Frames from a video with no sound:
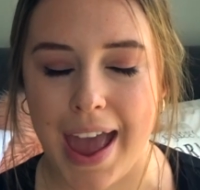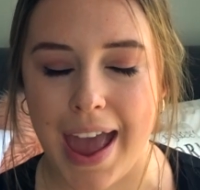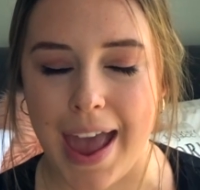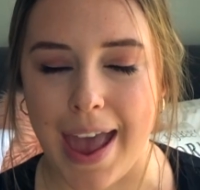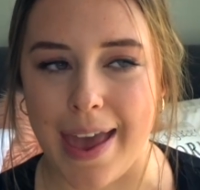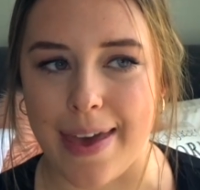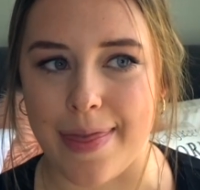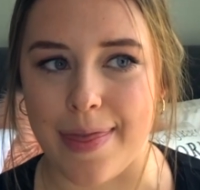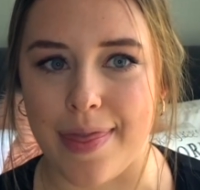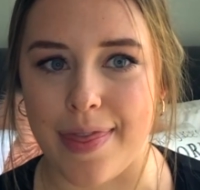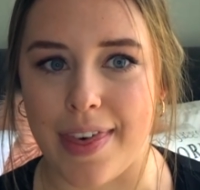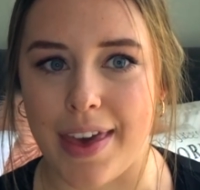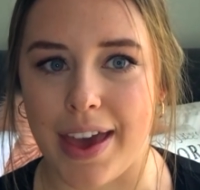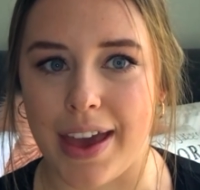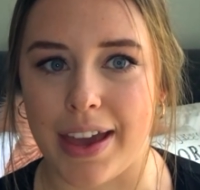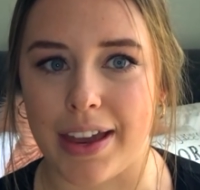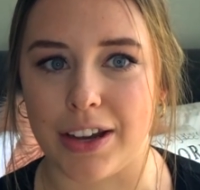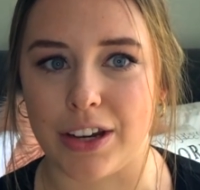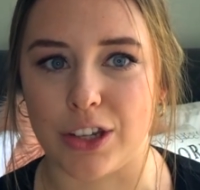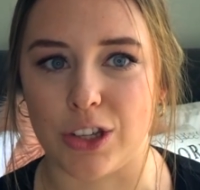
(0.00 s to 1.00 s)
and
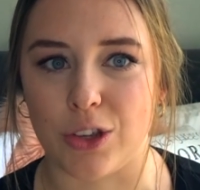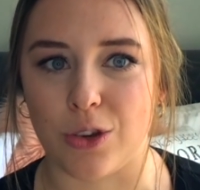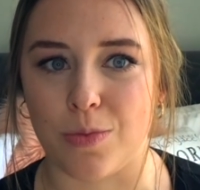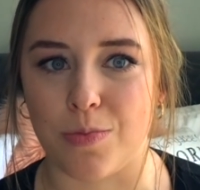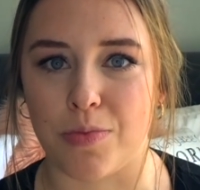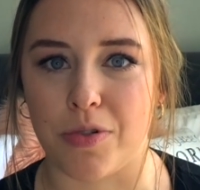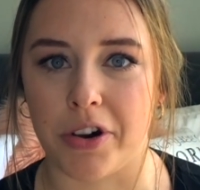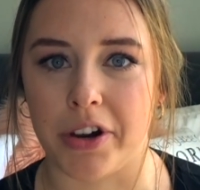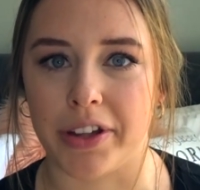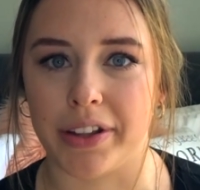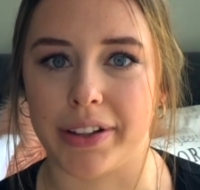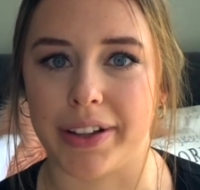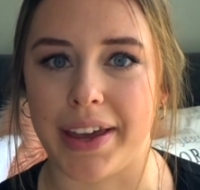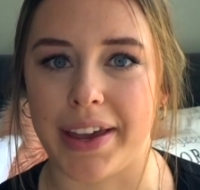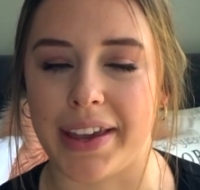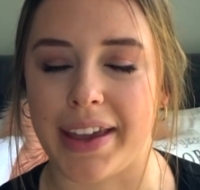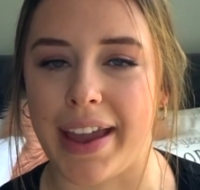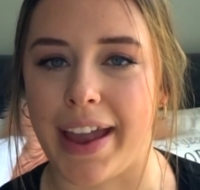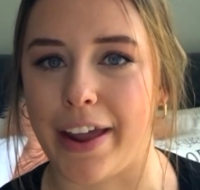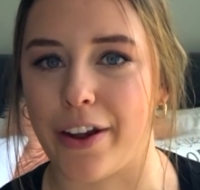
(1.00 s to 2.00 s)
then you put
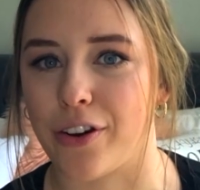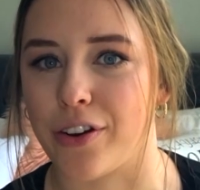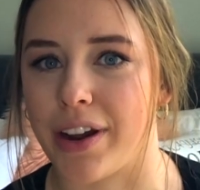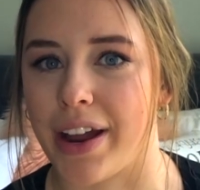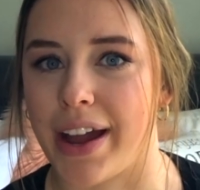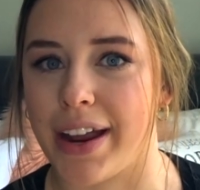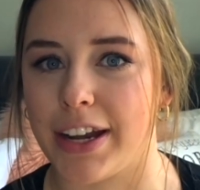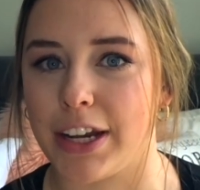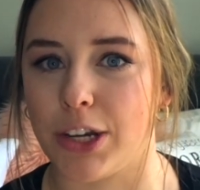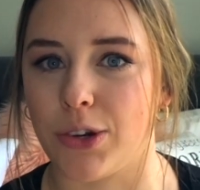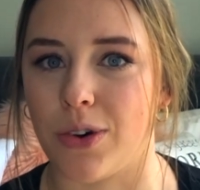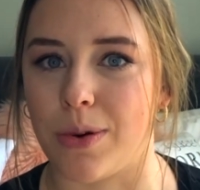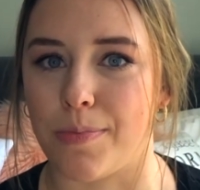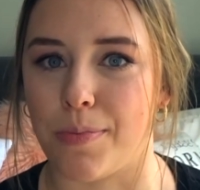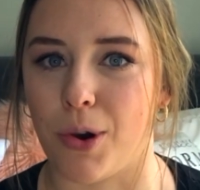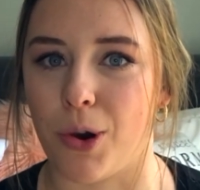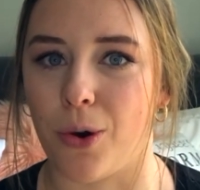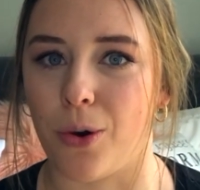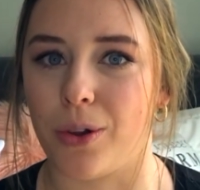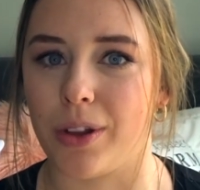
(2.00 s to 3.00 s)
like 8 or 9 into a
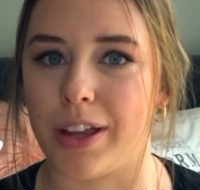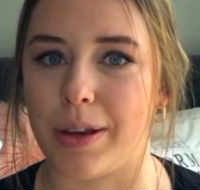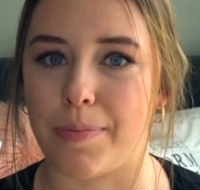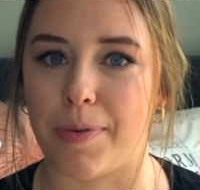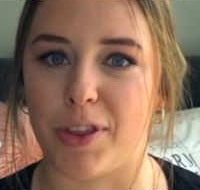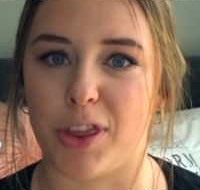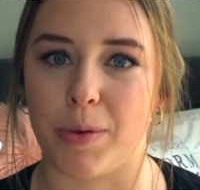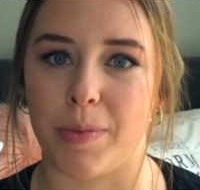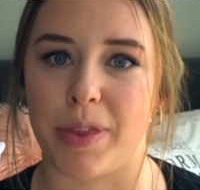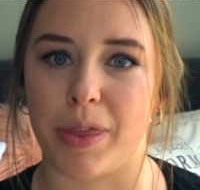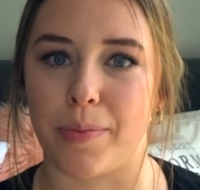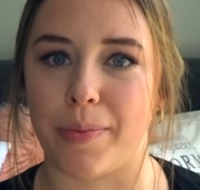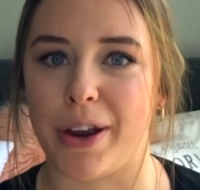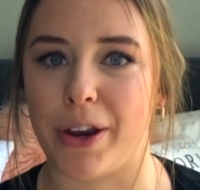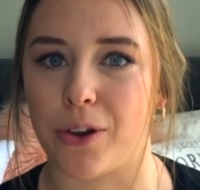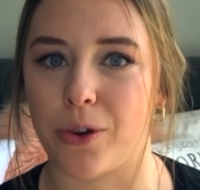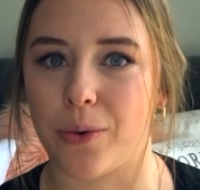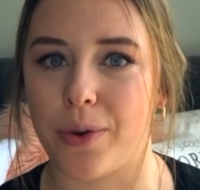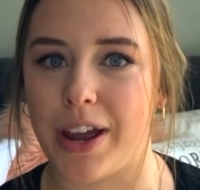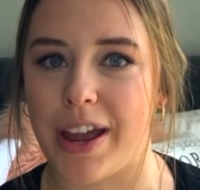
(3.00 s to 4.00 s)
bowl and put them in the
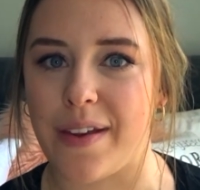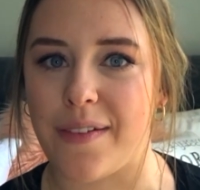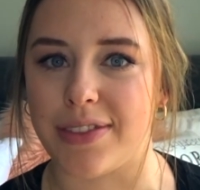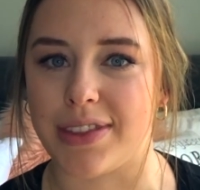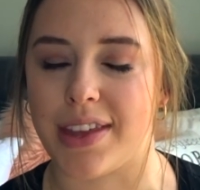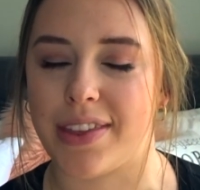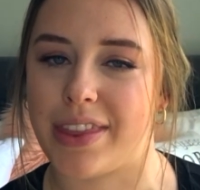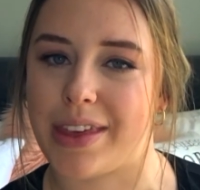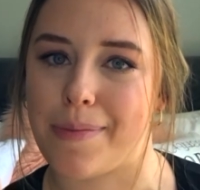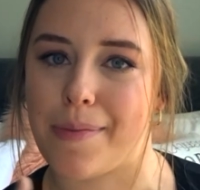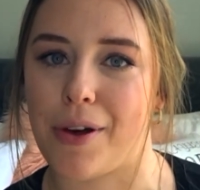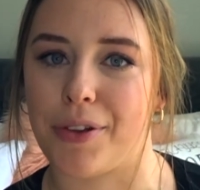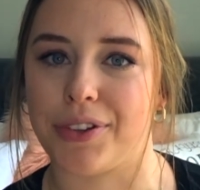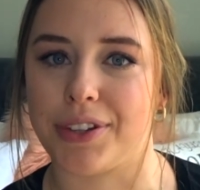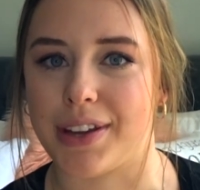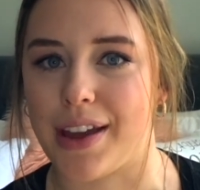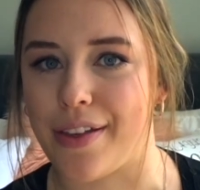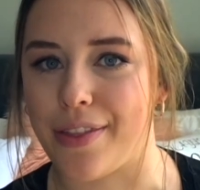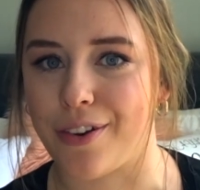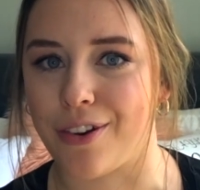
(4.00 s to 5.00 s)
microwave, and then they melt
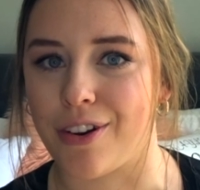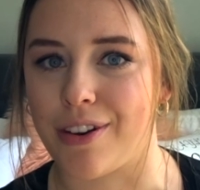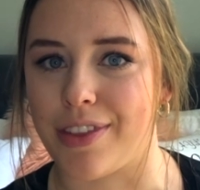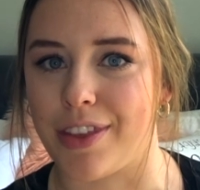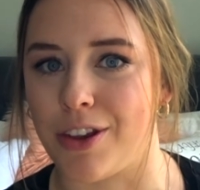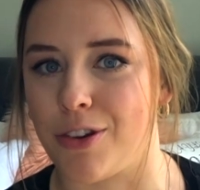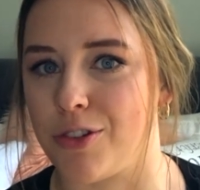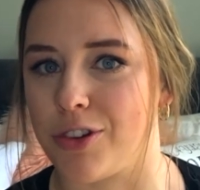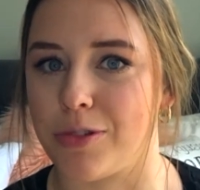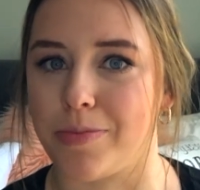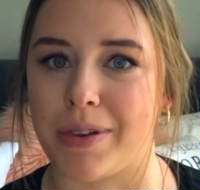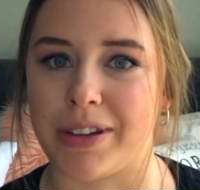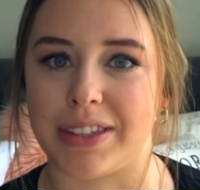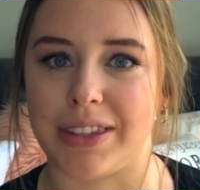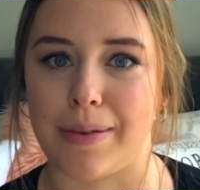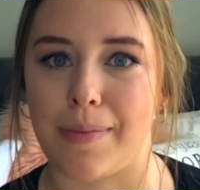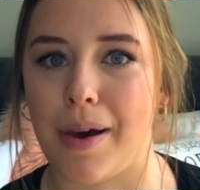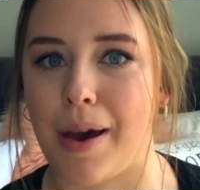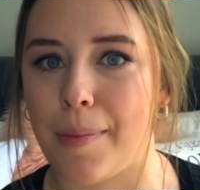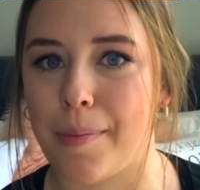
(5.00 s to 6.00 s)
together, and then you just mix
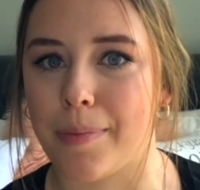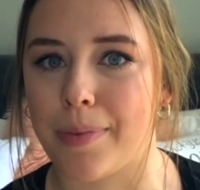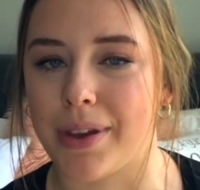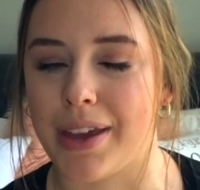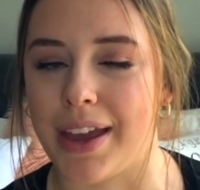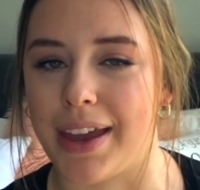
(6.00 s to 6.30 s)
them up.